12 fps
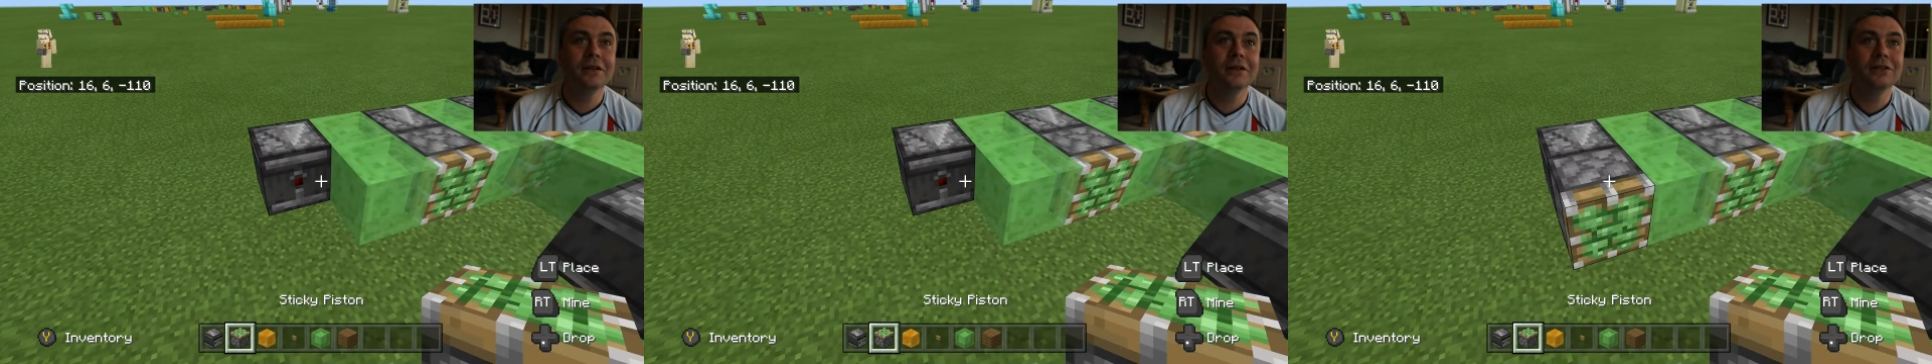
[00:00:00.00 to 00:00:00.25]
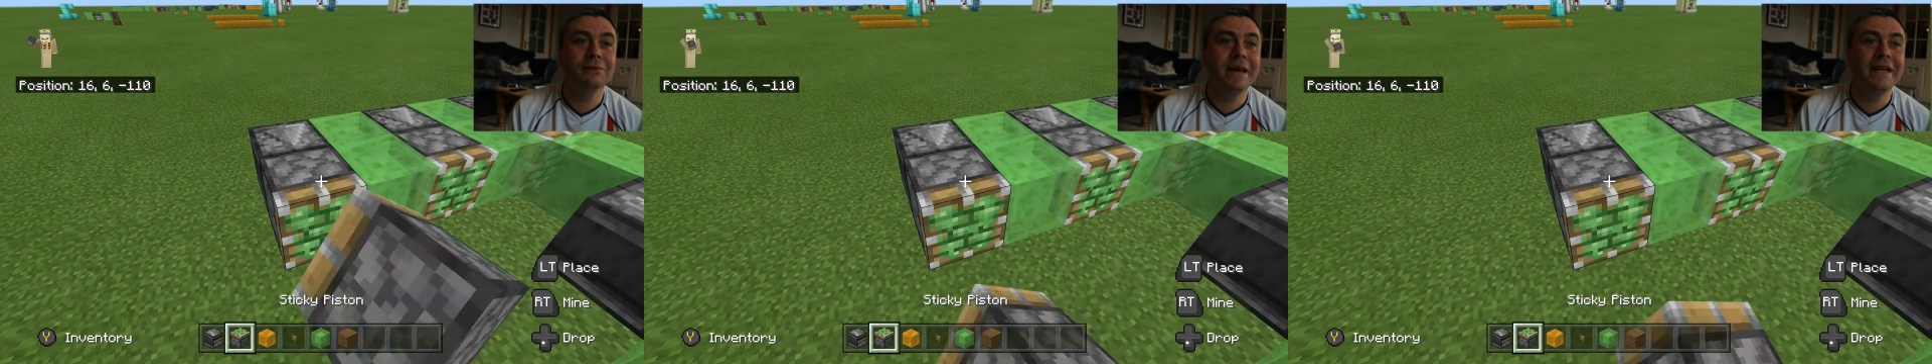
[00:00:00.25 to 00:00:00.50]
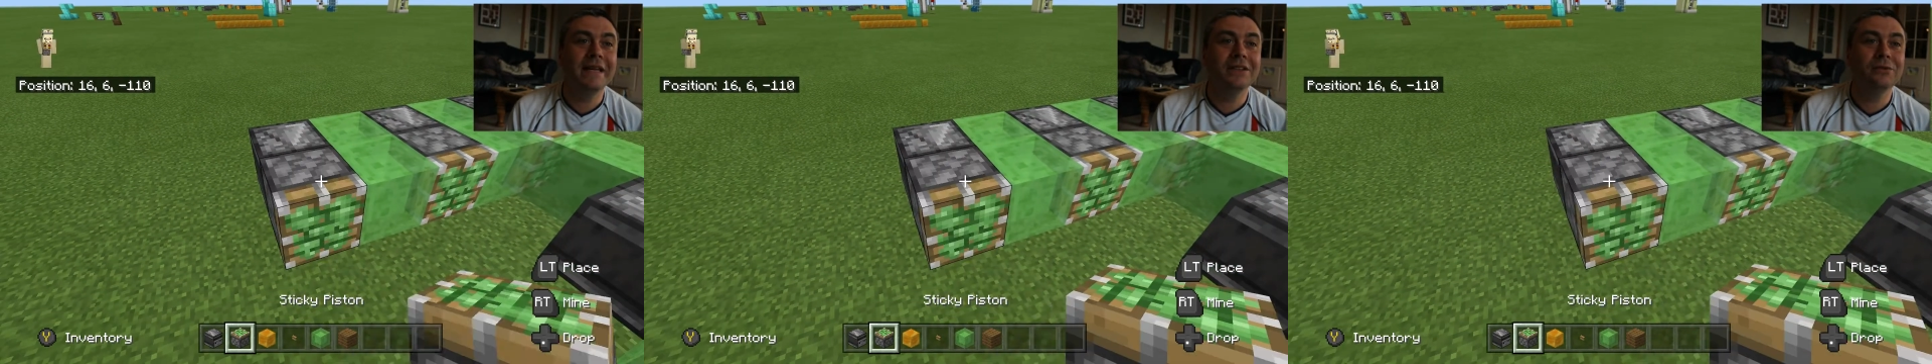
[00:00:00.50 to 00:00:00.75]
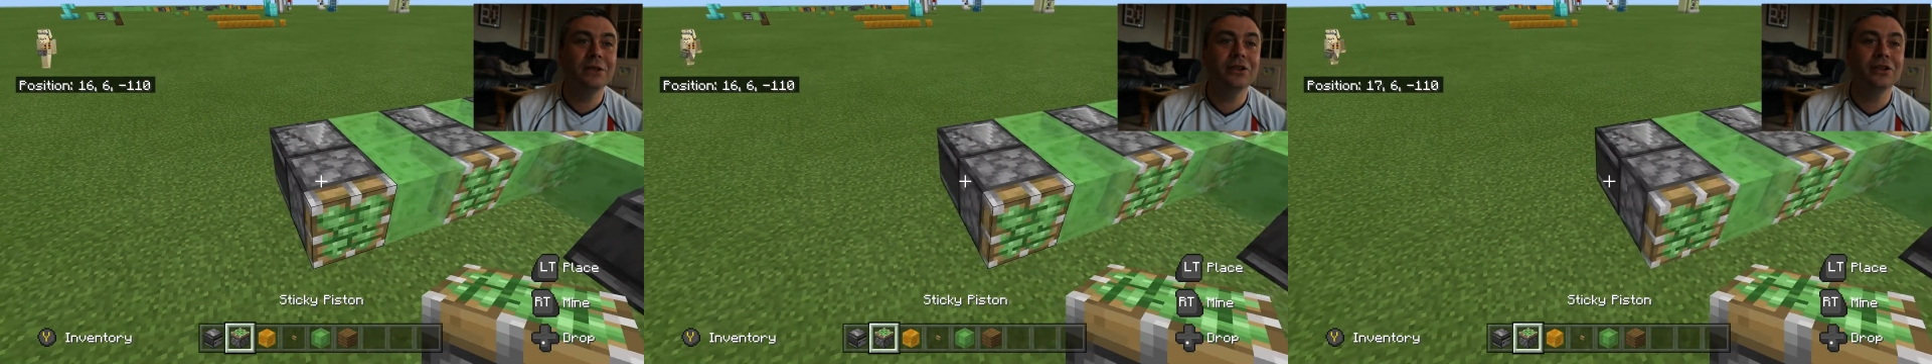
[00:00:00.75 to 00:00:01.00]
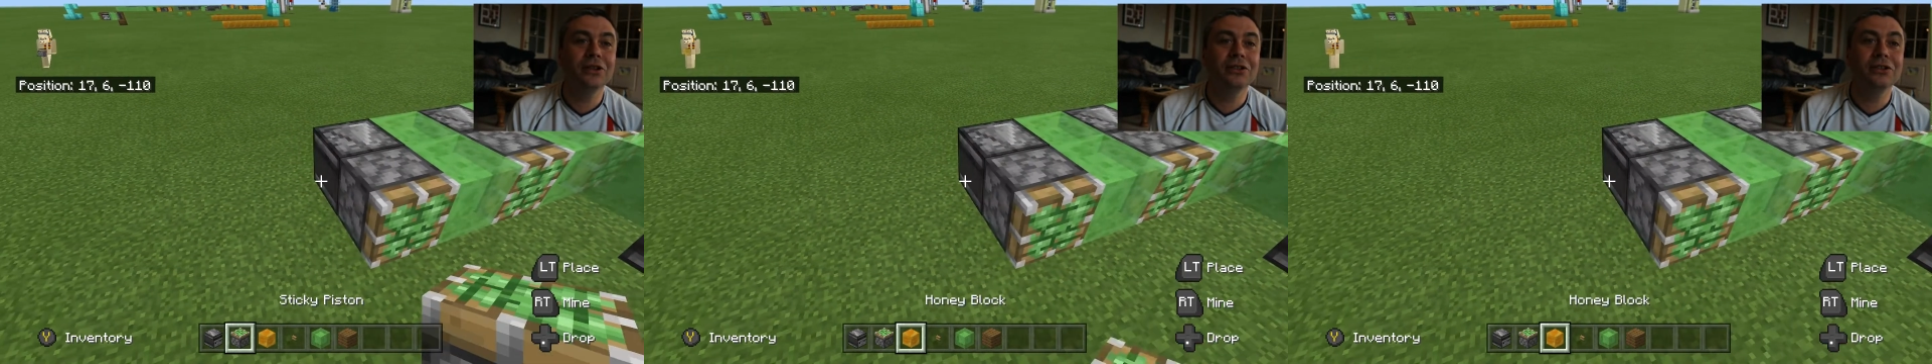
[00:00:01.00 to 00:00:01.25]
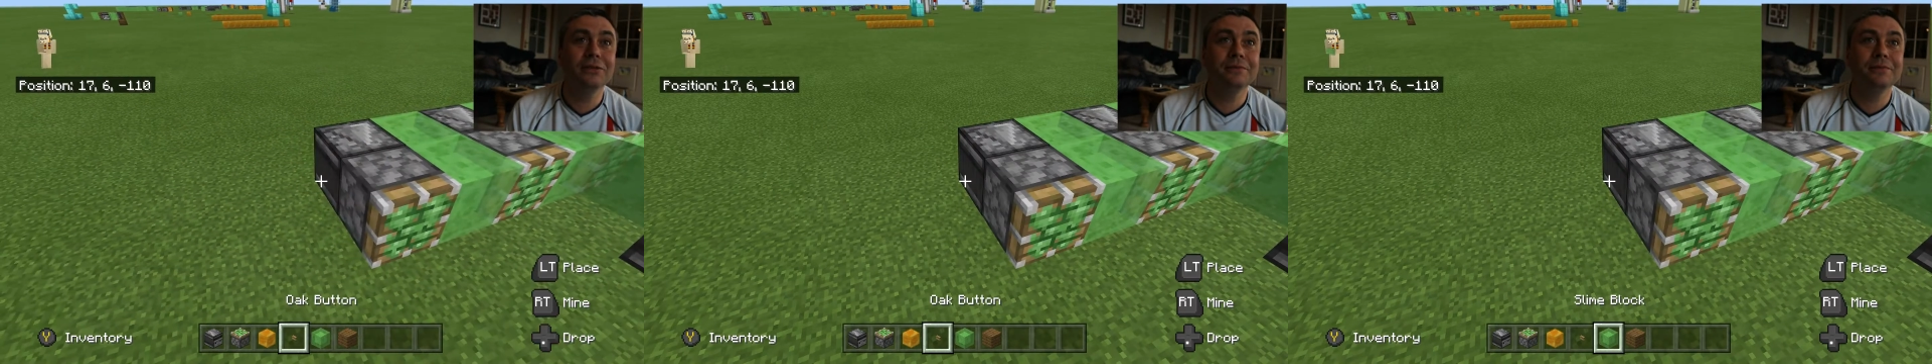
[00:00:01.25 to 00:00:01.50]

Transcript: as many as we could,